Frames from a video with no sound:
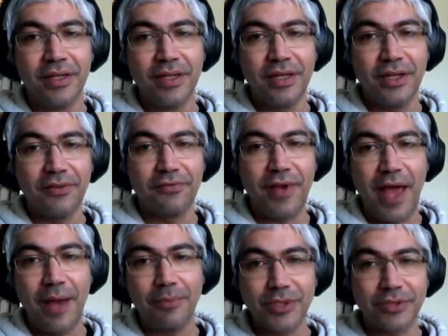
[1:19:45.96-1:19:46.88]
If
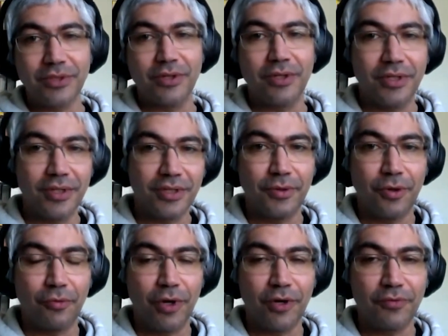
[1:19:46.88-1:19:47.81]
Amazon
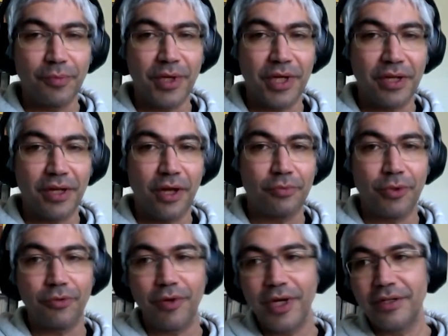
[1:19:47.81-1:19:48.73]
or one of the big cloud
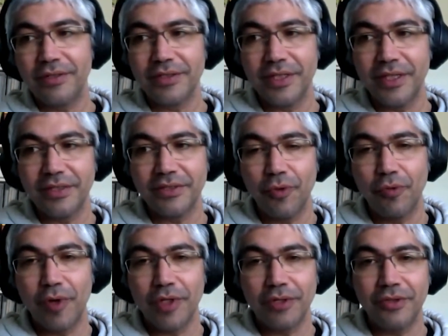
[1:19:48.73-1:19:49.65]
providers says, we
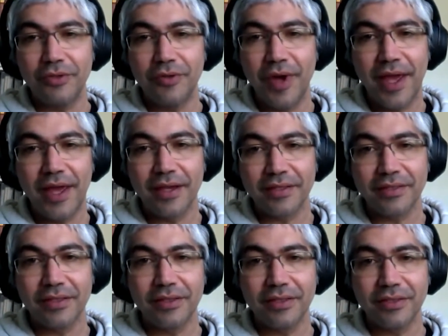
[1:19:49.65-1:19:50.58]
want to do X,
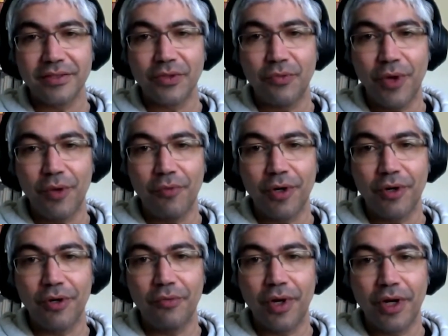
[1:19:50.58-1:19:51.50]
and this is the way we're
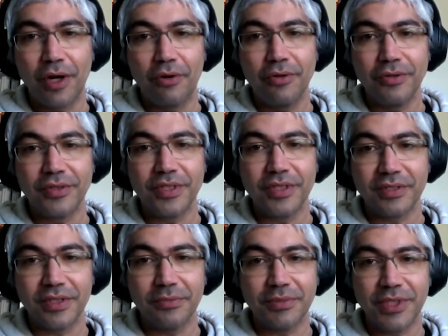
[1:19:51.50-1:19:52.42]
going to run our own
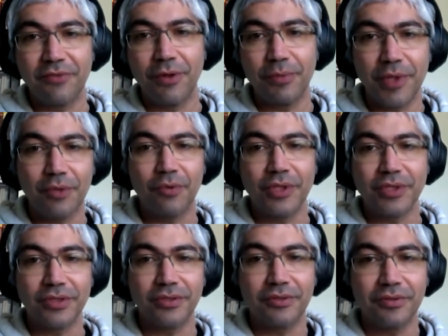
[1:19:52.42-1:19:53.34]
systems, everybody
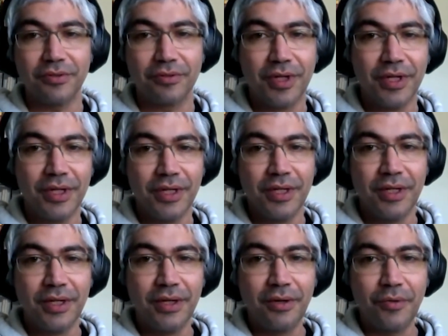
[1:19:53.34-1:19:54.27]
wants to
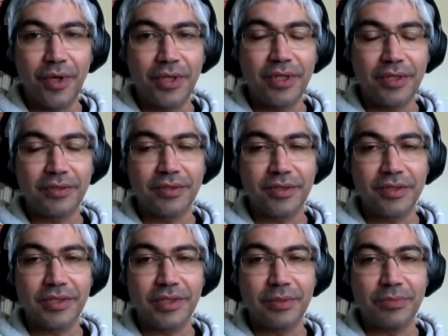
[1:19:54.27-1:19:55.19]
run their
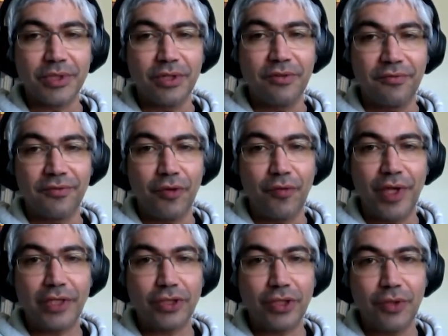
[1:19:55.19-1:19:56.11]
system. So if
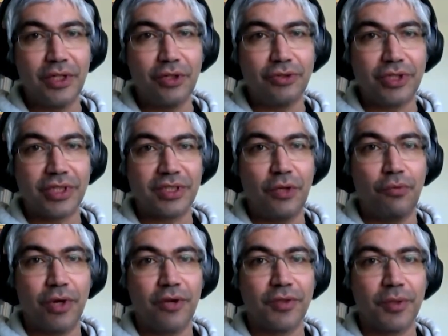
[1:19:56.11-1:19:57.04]
eventually you just need
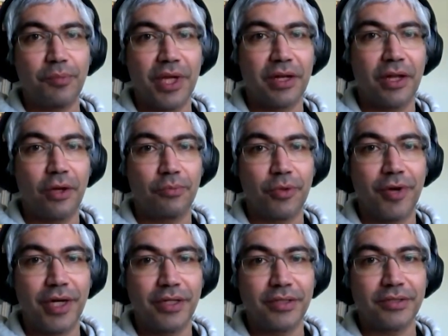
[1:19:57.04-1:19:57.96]
one of the big cloud
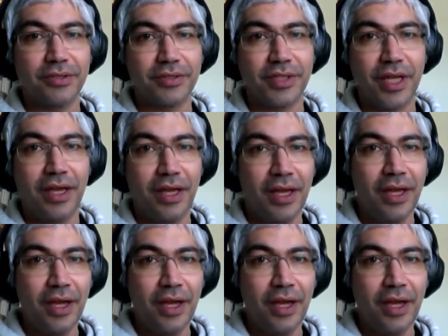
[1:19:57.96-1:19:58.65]
providers to say,